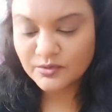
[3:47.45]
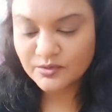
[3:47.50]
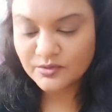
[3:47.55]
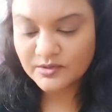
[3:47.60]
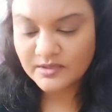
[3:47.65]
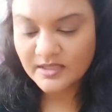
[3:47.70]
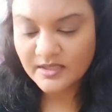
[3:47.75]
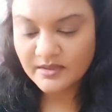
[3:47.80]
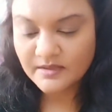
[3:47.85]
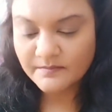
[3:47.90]
to
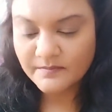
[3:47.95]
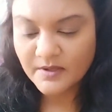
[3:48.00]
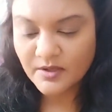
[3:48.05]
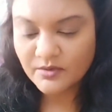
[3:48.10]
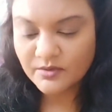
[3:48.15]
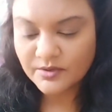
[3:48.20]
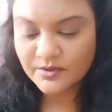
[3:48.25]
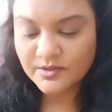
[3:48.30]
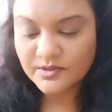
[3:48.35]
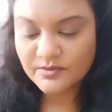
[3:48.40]
set the
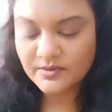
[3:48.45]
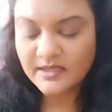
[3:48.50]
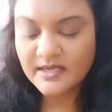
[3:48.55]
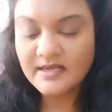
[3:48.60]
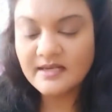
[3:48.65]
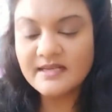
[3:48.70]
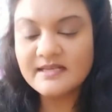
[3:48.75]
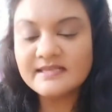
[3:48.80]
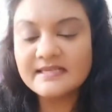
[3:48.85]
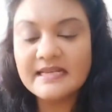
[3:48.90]
powder. So
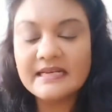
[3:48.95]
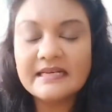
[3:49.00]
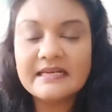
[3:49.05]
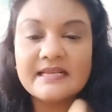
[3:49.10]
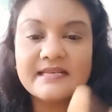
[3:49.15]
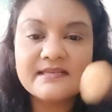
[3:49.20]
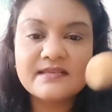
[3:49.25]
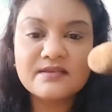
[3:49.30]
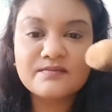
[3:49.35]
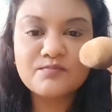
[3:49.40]
again, I said
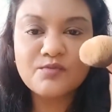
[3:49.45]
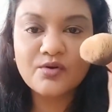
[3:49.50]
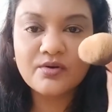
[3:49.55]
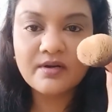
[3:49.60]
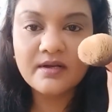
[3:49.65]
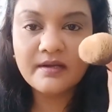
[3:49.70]
less is more.